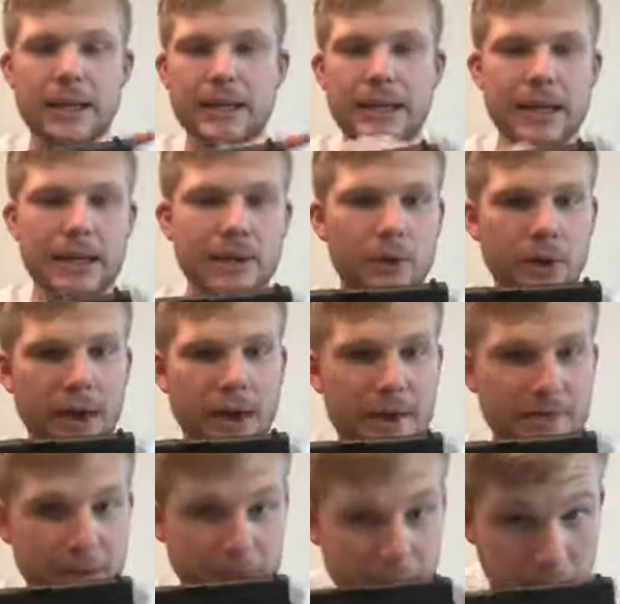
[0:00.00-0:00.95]
they don't
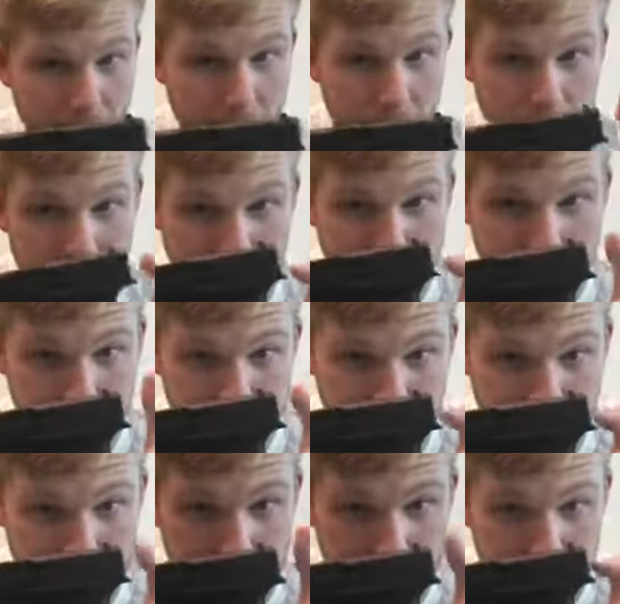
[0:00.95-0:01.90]
have a hammer like you'll
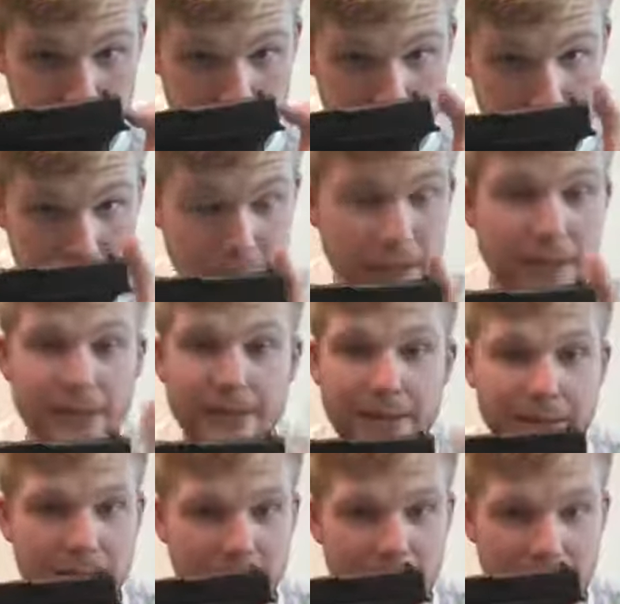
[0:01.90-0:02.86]
see on
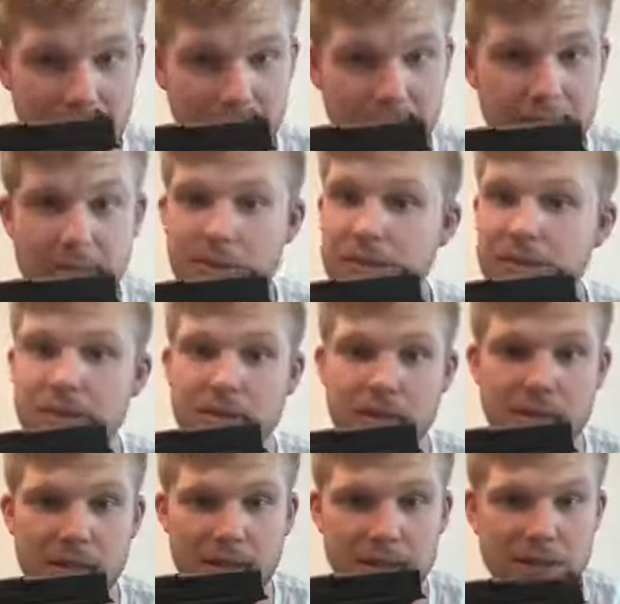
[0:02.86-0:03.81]
1911s, on
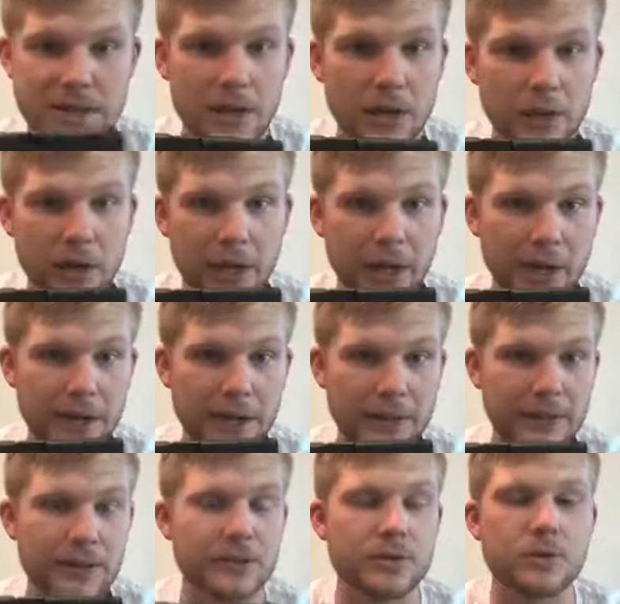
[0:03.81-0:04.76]
Sig Sauer
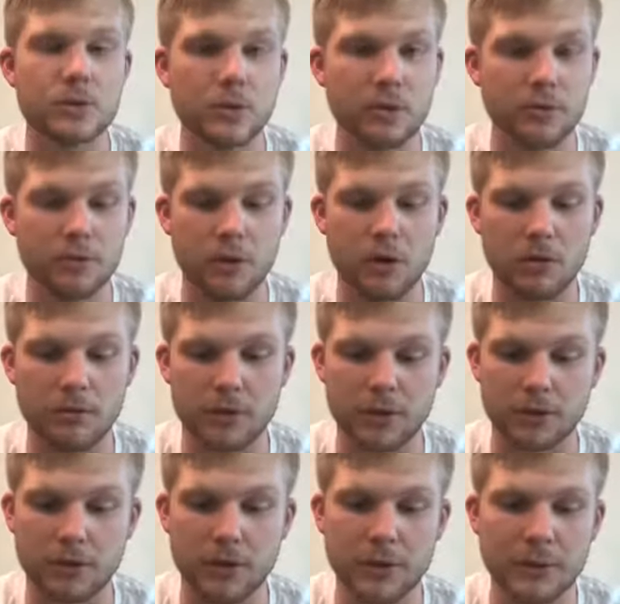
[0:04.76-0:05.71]
handguns or
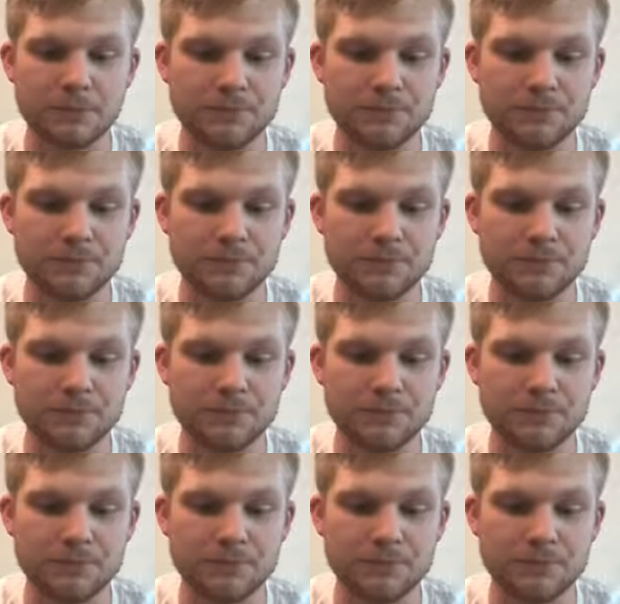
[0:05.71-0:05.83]
revolvers.